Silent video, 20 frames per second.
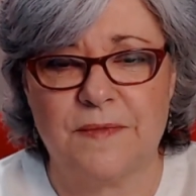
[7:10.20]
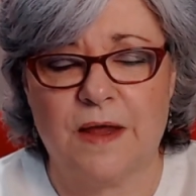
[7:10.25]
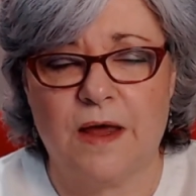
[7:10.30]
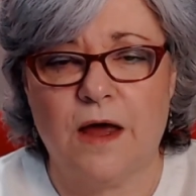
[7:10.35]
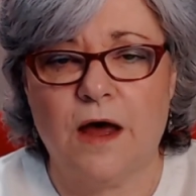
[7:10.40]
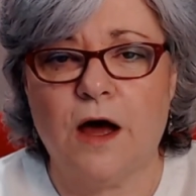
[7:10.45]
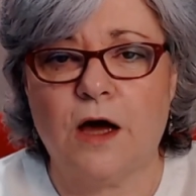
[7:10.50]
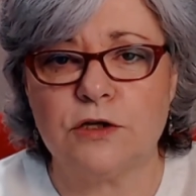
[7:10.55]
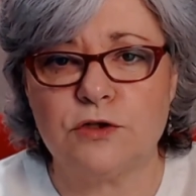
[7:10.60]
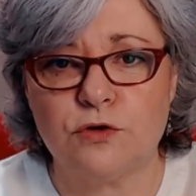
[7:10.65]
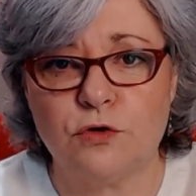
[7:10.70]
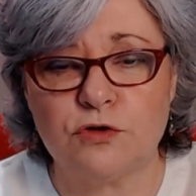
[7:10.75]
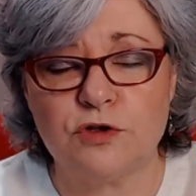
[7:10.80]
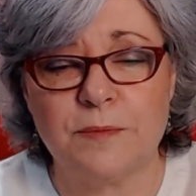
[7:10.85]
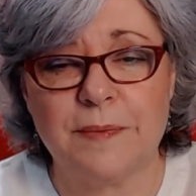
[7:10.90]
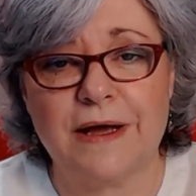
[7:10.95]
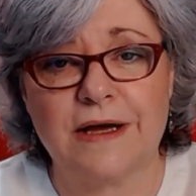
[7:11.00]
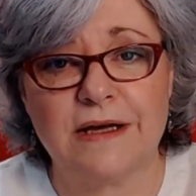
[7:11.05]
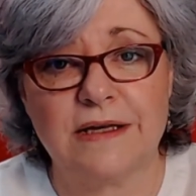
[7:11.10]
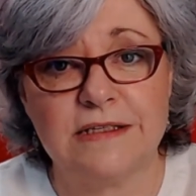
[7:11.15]
I talked about
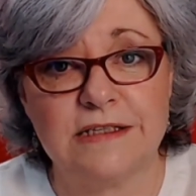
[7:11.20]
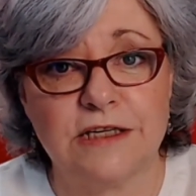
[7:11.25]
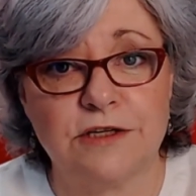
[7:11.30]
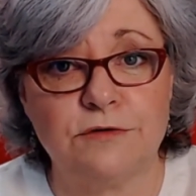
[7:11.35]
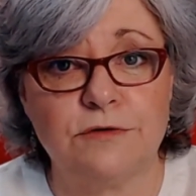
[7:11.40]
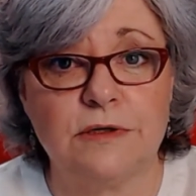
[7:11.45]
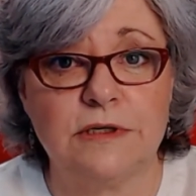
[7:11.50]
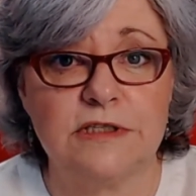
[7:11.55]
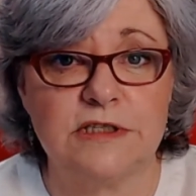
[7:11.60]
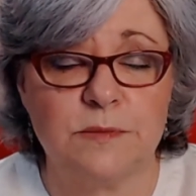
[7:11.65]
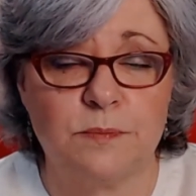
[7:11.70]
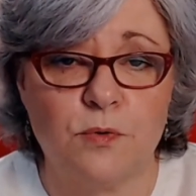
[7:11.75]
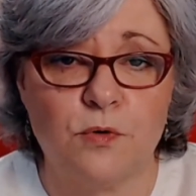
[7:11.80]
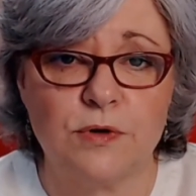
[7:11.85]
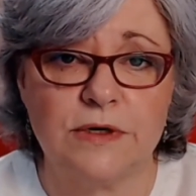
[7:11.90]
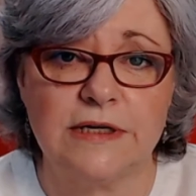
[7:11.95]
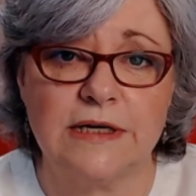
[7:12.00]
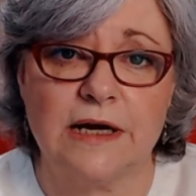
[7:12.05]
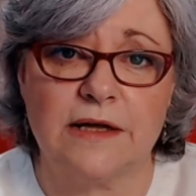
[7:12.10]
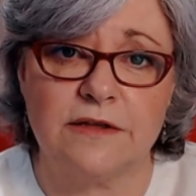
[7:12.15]
continually
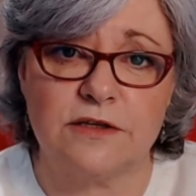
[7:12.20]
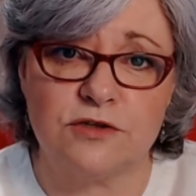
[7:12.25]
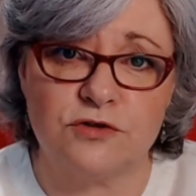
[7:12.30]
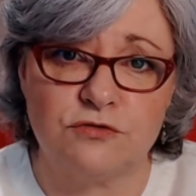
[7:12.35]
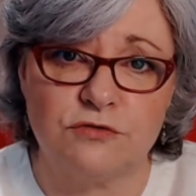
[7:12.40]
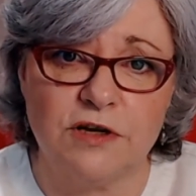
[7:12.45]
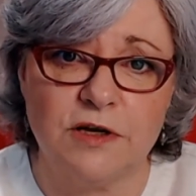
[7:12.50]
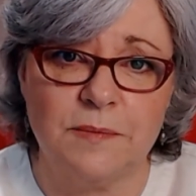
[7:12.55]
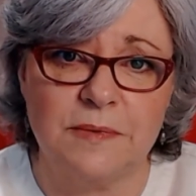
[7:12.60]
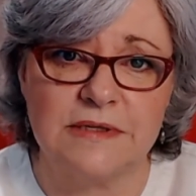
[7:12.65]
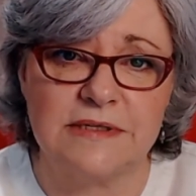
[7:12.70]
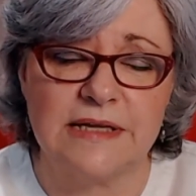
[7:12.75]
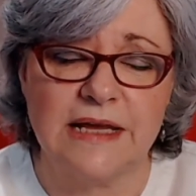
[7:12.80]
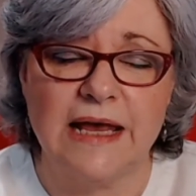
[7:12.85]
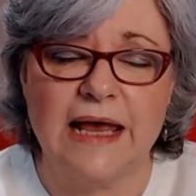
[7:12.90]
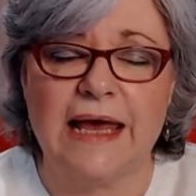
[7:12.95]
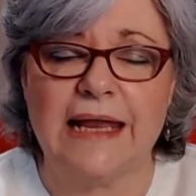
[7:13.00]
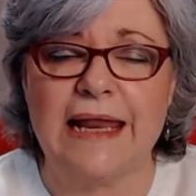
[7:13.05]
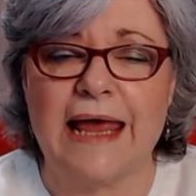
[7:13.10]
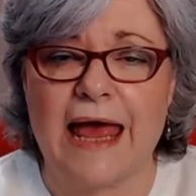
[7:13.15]
supporting other streamers and
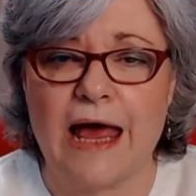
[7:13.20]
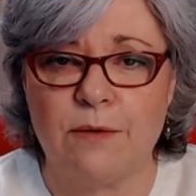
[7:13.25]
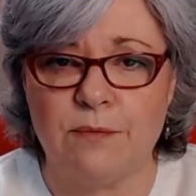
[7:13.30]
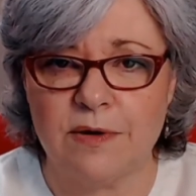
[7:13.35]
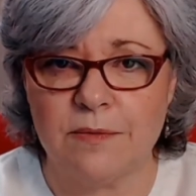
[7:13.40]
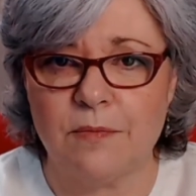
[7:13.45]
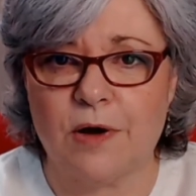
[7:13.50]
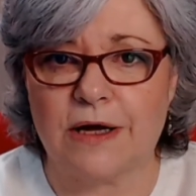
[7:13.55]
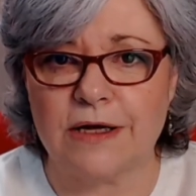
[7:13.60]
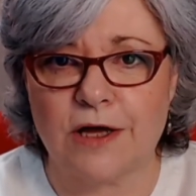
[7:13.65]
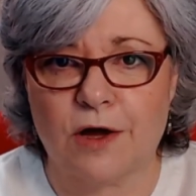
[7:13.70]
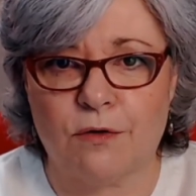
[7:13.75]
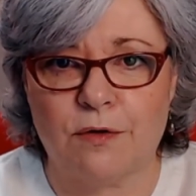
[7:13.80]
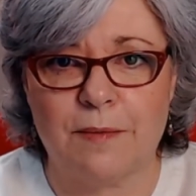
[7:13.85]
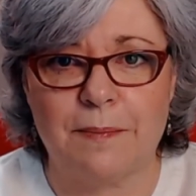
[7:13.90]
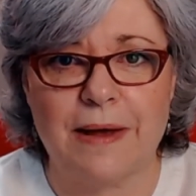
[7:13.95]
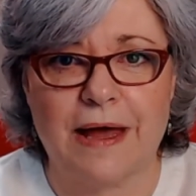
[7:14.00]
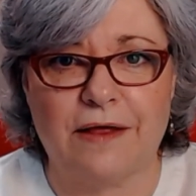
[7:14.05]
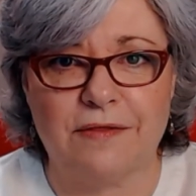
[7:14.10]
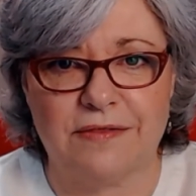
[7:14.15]
how we might go
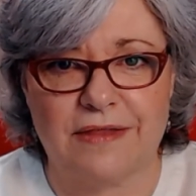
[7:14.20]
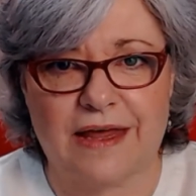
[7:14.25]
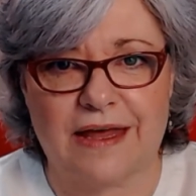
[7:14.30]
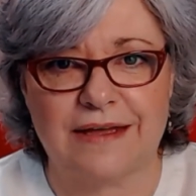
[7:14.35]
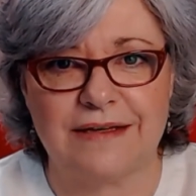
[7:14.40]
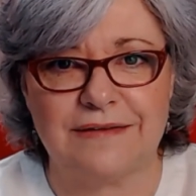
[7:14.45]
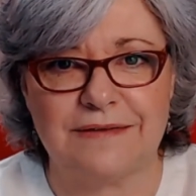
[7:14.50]
about that.